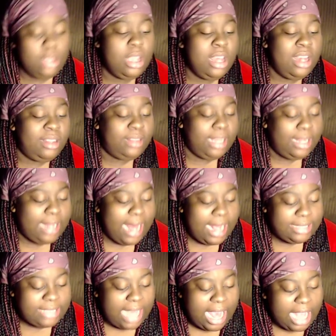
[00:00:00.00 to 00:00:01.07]
The glass
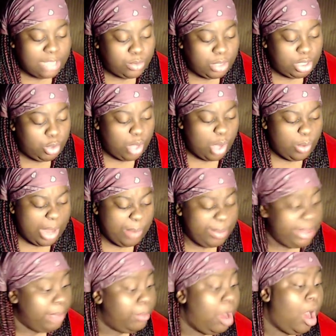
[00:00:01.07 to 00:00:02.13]
eyes would do away with them
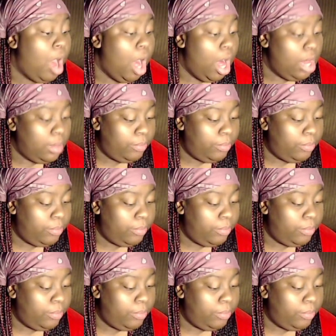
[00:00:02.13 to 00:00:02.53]
all.